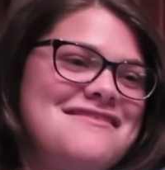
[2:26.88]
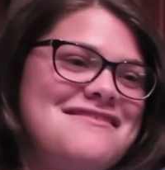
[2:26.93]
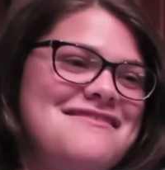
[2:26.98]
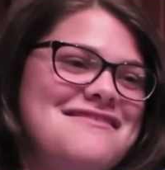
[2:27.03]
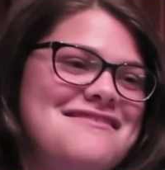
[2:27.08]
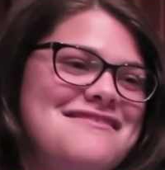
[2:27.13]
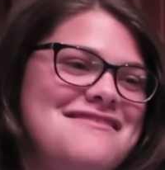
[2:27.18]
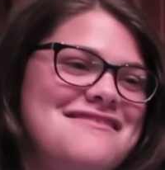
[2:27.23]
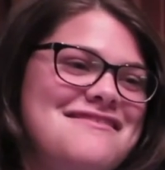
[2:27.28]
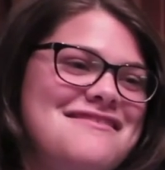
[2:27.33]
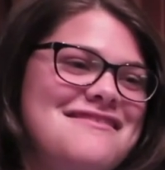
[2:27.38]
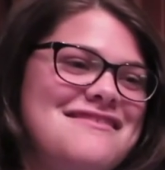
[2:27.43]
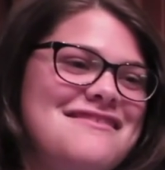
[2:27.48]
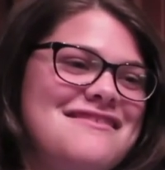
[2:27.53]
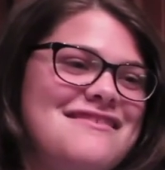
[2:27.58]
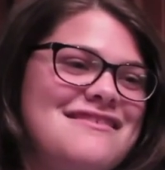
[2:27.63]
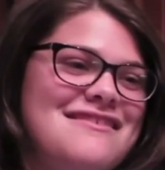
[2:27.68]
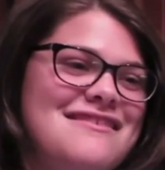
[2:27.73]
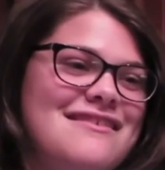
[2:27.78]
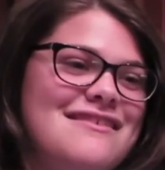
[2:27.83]

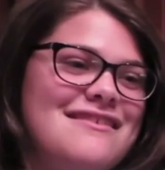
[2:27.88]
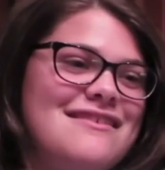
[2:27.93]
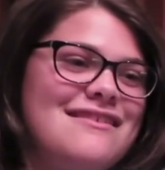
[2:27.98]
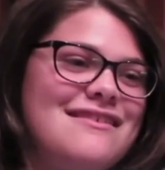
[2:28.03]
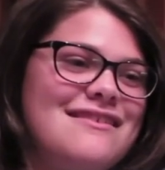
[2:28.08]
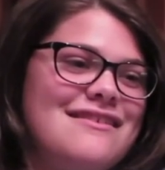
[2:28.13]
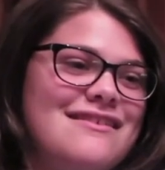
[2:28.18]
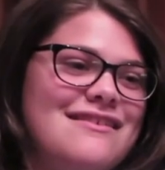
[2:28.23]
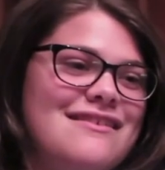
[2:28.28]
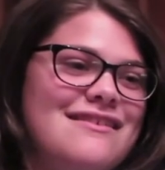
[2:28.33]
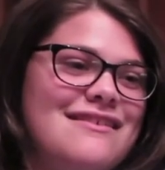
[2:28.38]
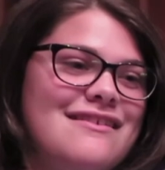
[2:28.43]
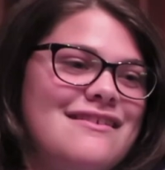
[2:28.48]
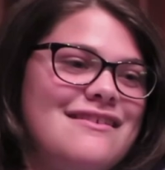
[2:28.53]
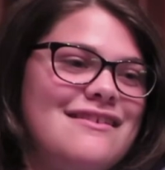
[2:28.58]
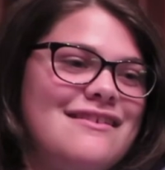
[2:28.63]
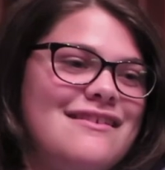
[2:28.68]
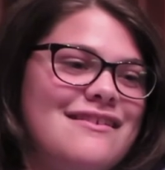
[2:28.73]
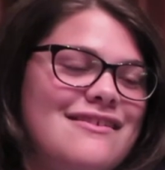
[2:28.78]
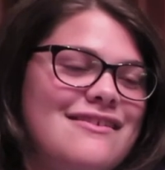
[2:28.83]

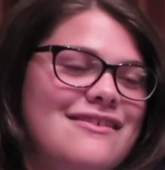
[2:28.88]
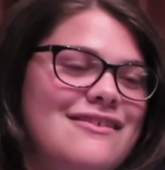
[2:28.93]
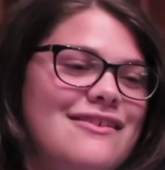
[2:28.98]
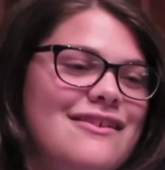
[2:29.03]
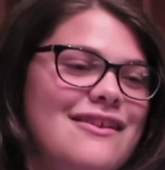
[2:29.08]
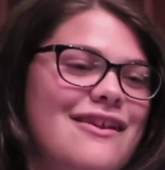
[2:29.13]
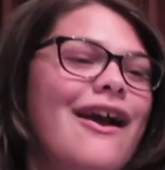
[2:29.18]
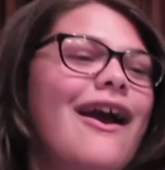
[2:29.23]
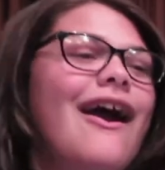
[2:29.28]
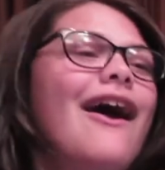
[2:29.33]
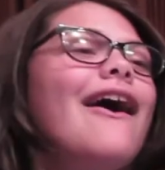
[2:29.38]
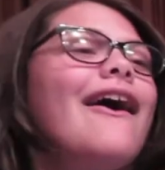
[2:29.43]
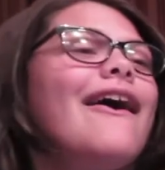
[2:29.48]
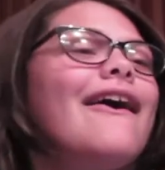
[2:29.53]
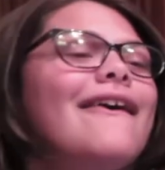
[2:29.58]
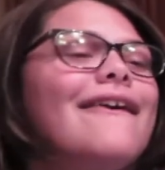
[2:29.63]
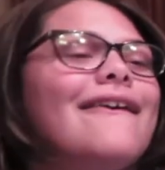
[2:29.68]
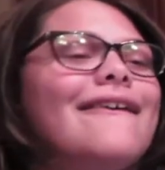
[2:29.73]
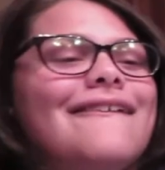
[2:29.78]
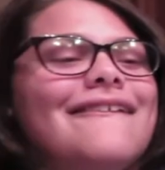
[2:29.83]

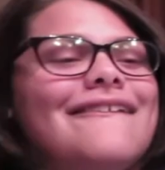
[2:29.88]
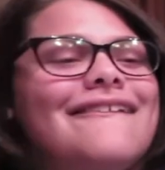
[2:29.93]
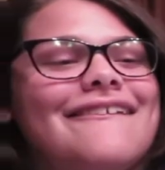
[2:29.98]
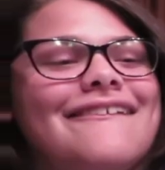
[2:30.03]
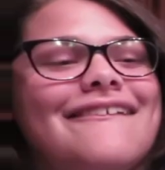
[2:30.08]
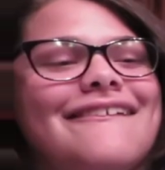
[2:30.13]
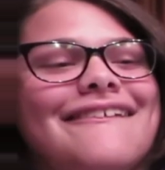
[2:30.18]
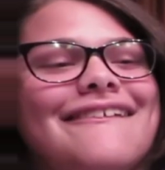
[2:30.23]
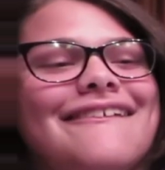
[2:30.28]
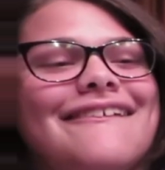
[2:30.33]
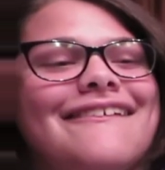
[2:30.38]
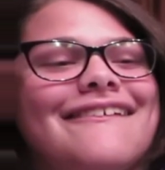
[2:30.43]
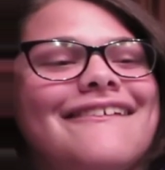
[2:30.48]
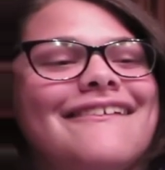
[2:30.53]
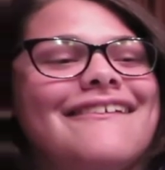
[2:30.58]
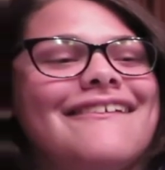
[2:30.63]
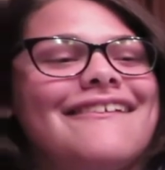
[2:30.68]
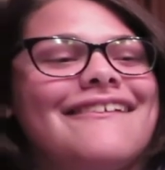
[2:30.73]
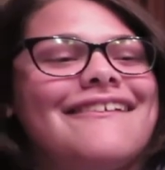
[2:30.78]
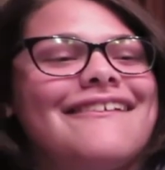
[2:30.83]

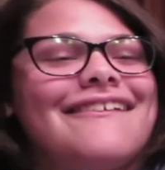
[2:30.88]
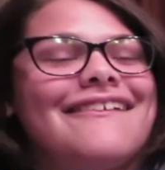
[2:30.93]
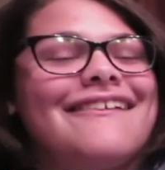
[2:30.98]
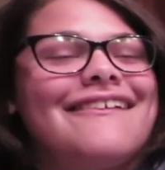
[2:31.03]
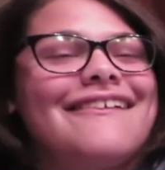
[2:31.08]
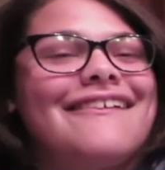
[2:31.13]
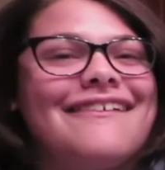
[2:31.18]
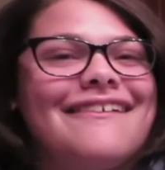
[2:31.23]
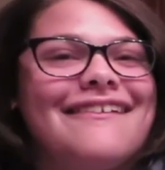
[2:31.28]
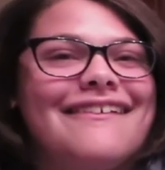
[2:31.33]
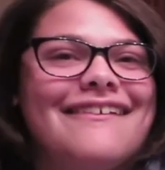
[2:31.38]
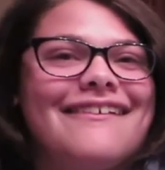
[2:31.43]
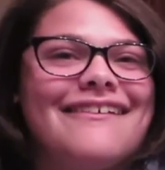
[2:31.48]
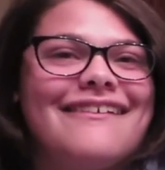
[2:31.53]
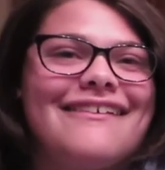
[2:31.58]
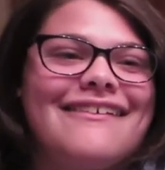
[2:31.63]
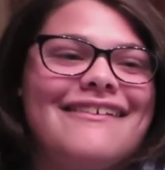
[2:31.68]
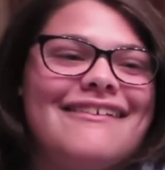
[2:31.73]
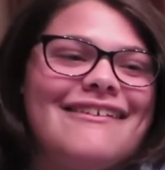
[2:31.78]
[no speech]